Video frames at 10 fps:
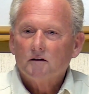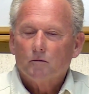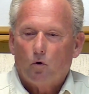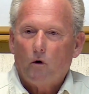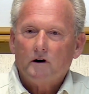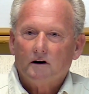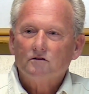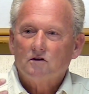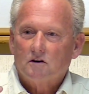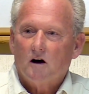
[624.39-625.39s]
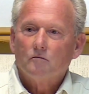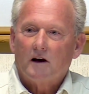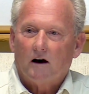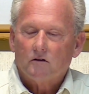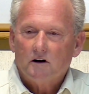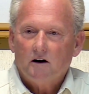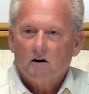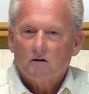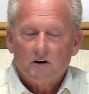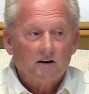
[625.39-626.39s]
The point is, you come down
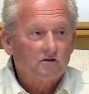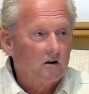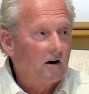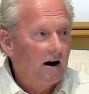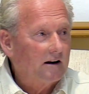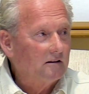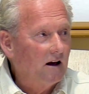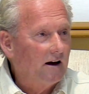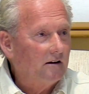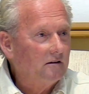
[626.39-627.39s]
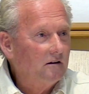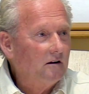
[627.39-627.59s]
here, and that's our guiding light